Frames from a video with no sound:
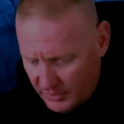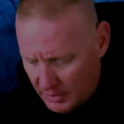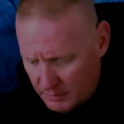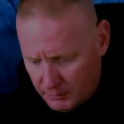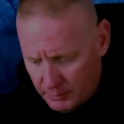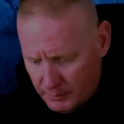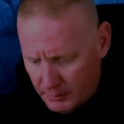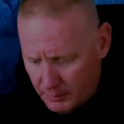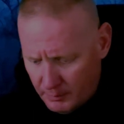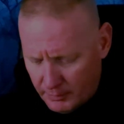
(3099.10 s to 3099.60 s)
time
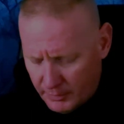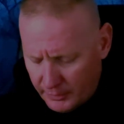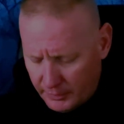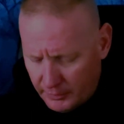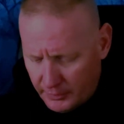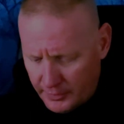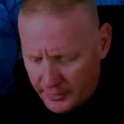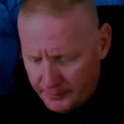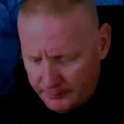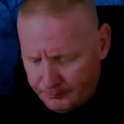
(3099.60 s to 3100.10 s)
remembering
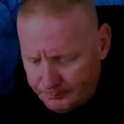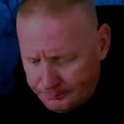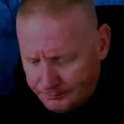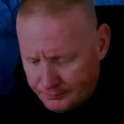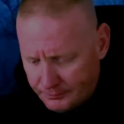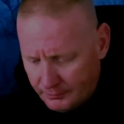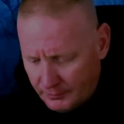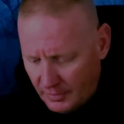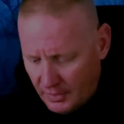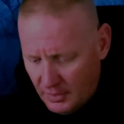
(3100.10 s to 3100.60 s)
her name.
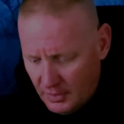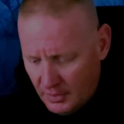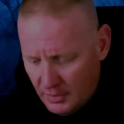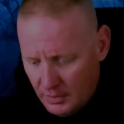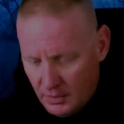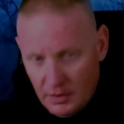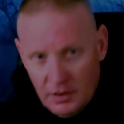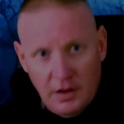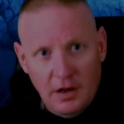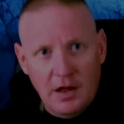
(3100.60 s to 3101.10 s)

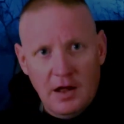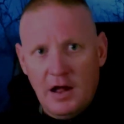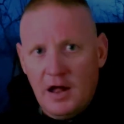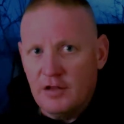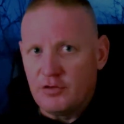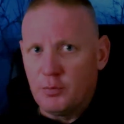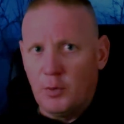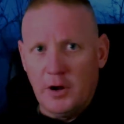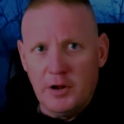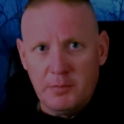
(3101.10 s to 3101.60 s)

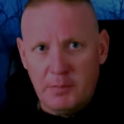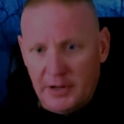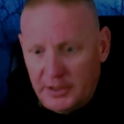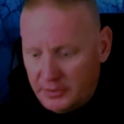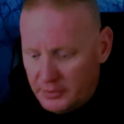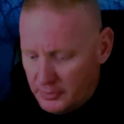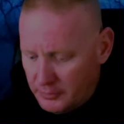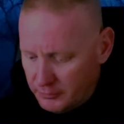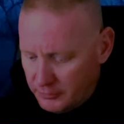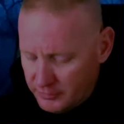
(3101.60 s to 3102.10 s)
That's why you make
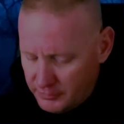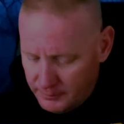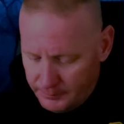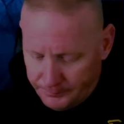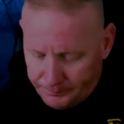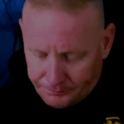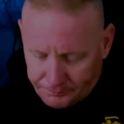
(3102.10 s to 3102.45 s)
notes.